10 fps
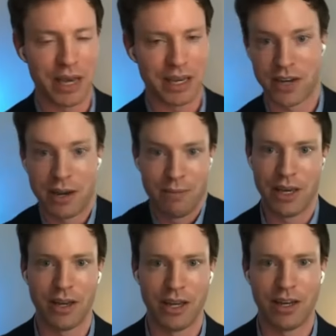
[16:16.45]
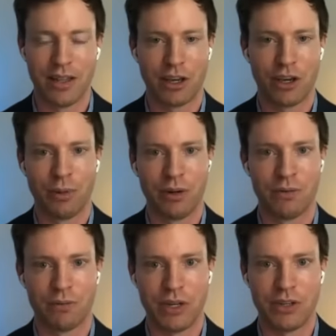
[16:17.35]
excite me in the
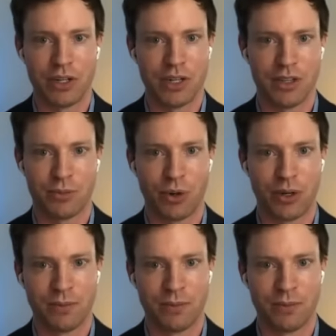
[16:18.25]
human research at this point.